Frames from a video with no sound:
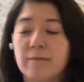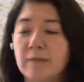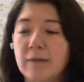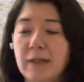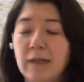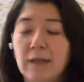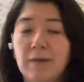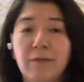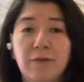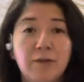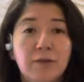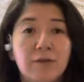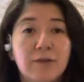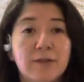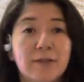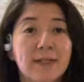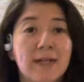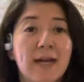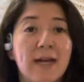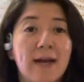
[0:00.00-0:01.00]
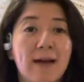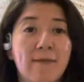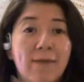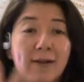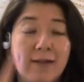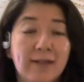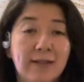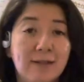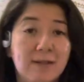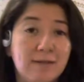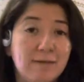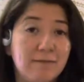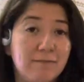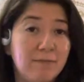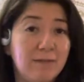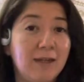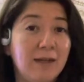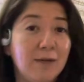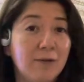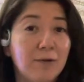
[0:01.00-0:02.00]
If you just have a
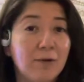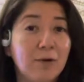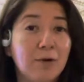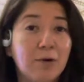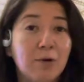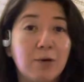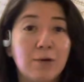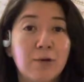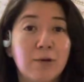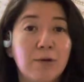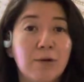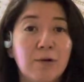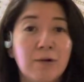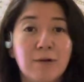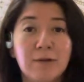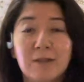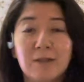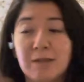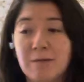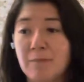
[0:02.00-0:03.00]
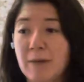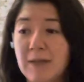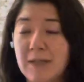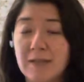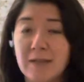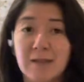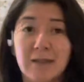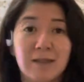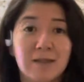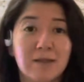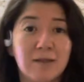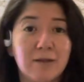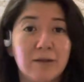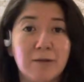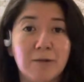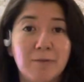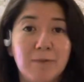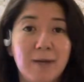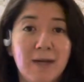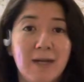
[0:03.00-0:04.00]
little corner or space next to
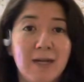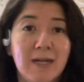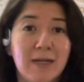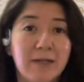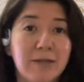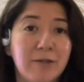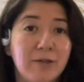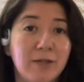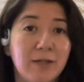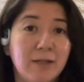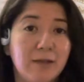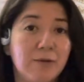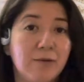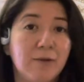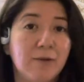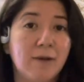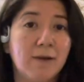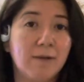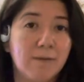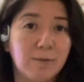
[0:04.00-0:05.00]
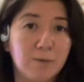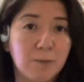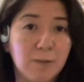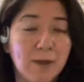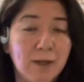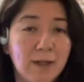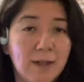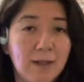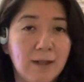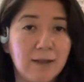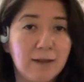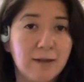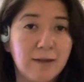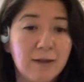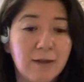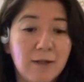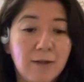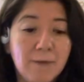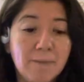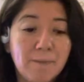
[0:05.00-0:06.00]
your bed, you can do that as well.
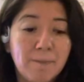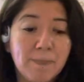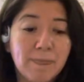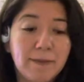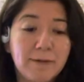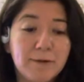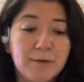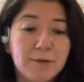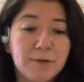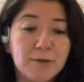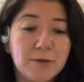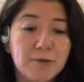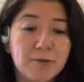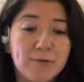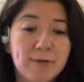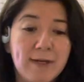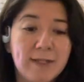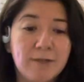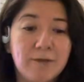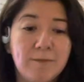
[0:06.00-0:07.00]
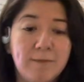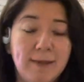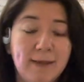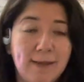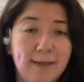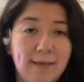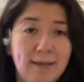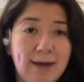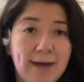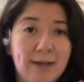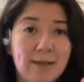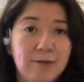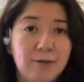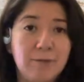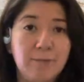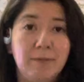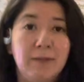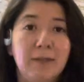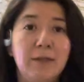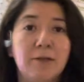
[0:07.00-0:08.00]
Just try to make that to
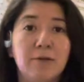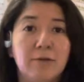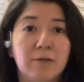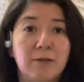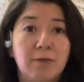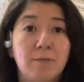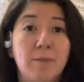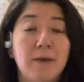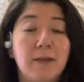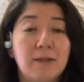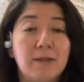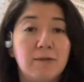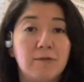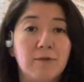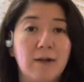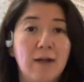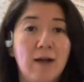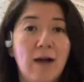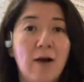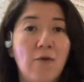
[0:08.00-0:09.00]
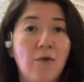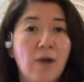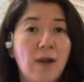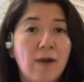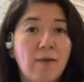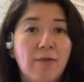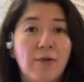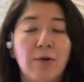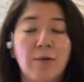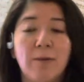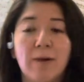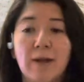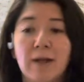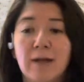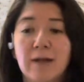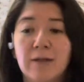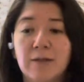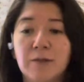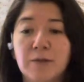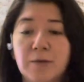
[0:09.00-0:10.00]
be your space, right? However you
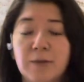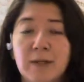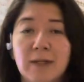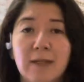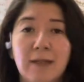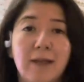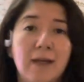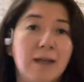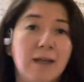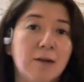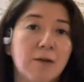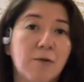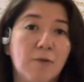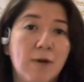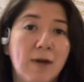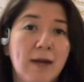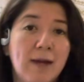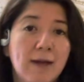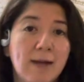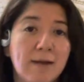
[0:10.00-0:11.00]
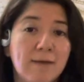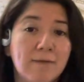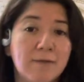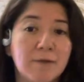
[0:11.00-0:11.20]
wanna do it, get creative.